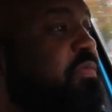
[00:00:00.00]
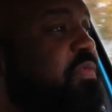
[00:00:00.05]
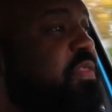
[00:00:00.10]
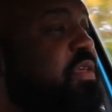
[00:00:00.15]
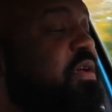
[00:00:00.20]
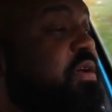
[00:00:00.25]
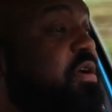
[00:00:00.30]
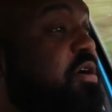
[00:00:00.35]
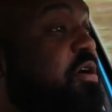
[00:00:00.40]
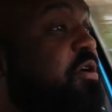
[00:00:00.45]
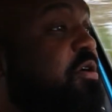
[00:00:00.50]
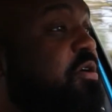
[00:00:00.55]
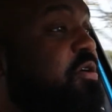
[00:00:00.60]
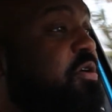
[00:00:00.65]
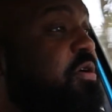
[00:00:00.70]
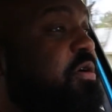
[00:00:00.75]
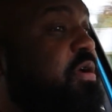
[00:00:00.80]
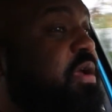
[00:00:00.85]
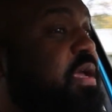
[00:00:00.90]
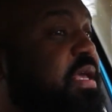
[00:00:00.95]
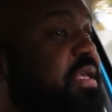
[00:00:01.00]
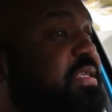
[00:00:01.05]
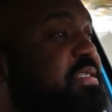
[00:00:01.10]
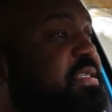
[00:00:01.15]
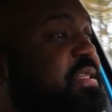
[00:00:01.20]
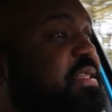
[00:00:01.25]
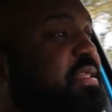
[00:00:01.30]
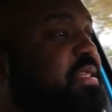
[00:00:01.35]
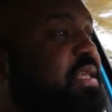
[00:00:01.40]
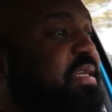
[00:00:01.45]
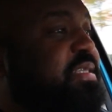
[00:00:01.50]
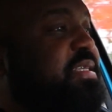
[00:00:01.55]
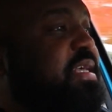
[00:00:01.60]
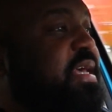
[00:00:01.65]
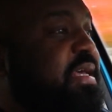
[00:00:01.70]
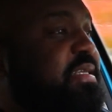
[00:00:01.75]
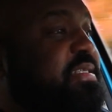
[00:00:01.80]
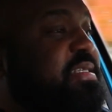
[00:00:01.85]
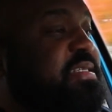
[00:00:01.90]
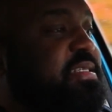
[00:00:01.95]
The car is less
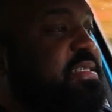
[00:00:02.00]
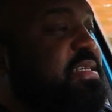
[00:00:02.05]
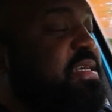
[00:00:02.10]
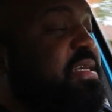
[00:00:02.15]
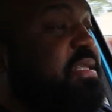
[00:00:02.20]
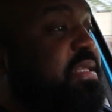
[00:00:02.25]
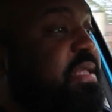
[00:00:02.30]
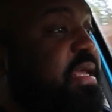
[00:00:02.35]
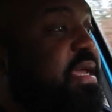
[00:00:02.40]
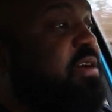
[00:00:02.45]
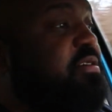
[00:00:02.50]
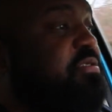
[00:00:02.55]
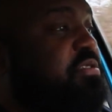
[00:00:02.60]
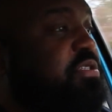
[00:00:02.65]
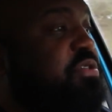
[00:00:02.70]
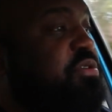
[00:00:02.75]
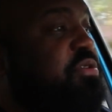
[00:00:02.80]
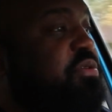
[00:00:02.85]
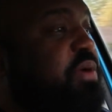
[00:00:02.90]
hesitant now to